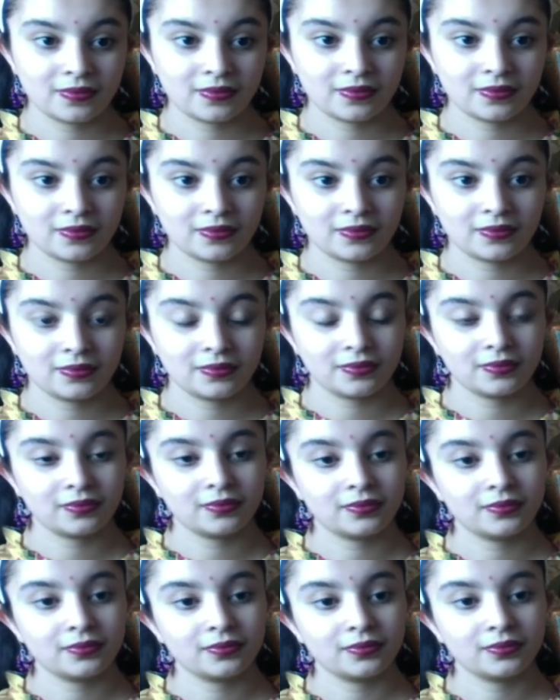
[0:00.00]

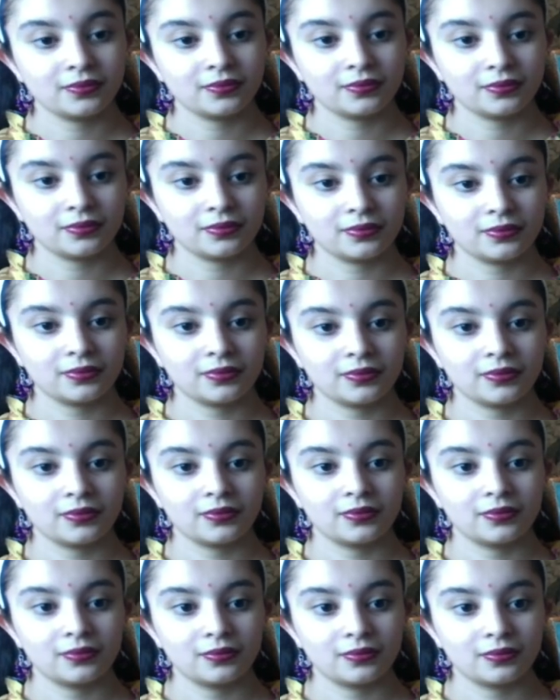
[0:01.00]

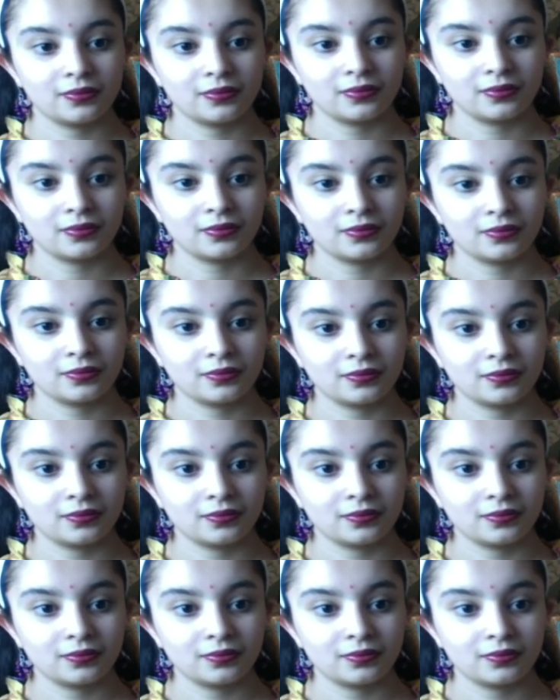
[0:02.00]

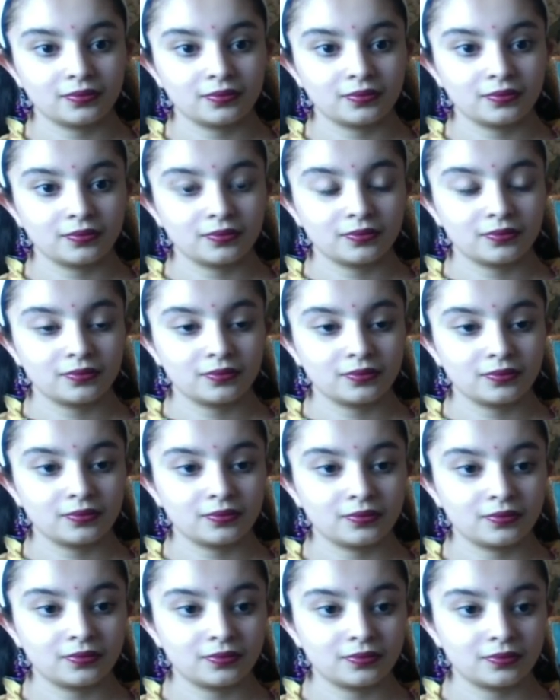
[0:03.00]

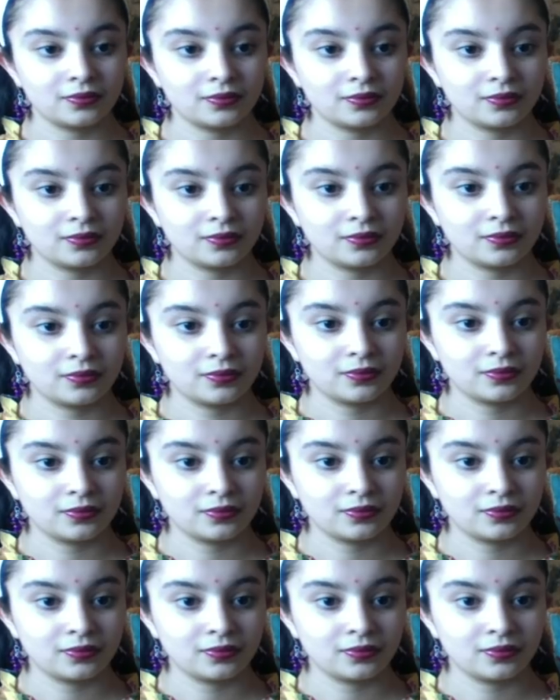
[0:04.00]

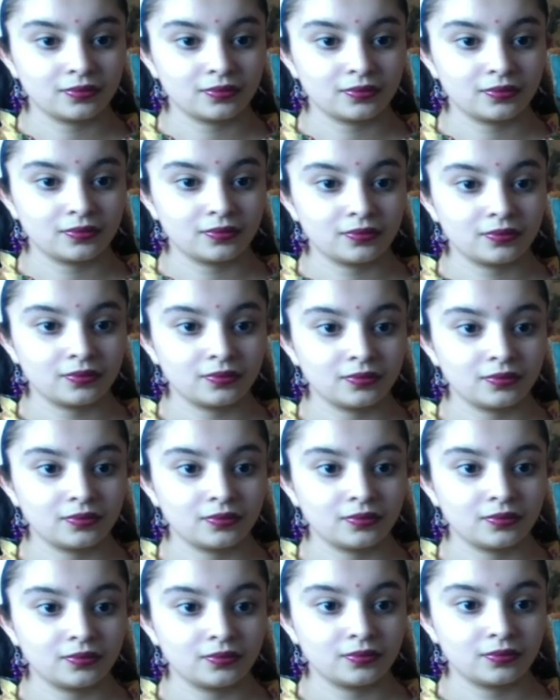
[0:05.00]

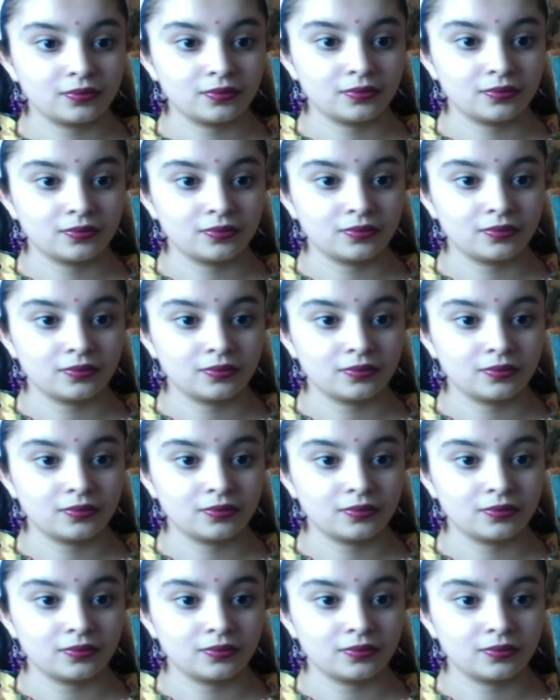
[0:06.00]
[no speech]